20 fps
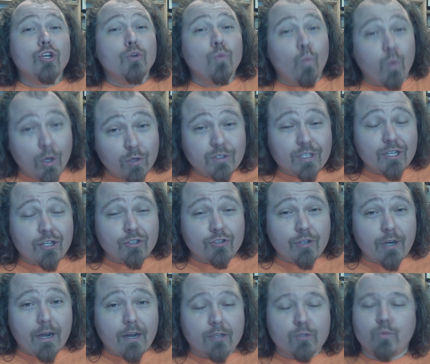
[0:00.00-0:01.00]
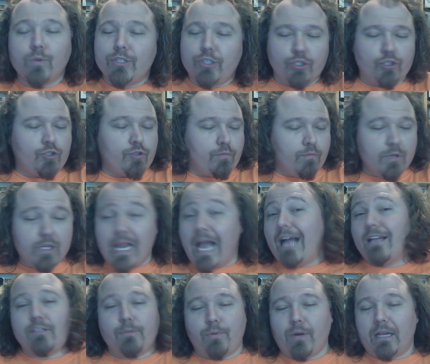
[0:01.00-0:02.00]
Wilson Contreras, which is
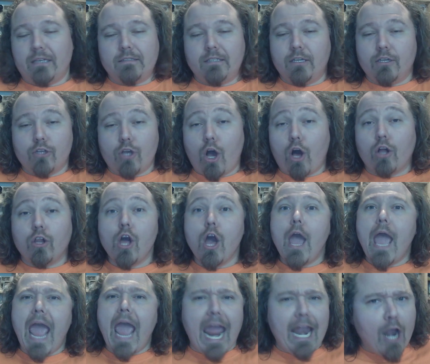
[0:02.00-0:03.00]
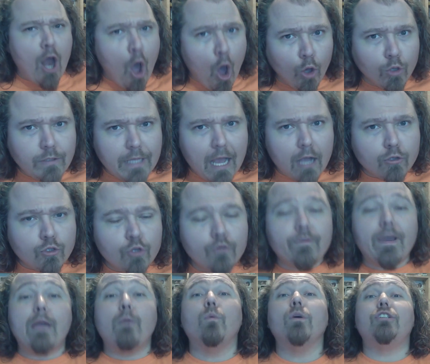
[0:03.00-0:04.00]
not surprising at all, and Jose
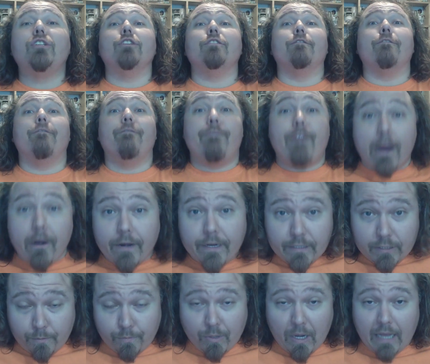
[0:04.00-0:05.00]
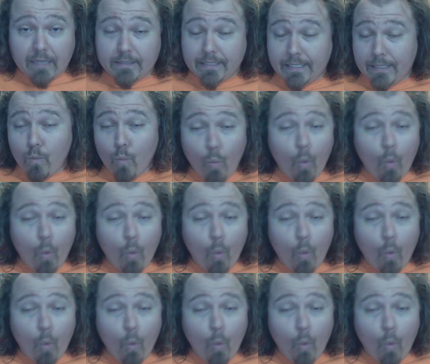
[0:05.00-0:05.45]
Altuve, which is very surprising.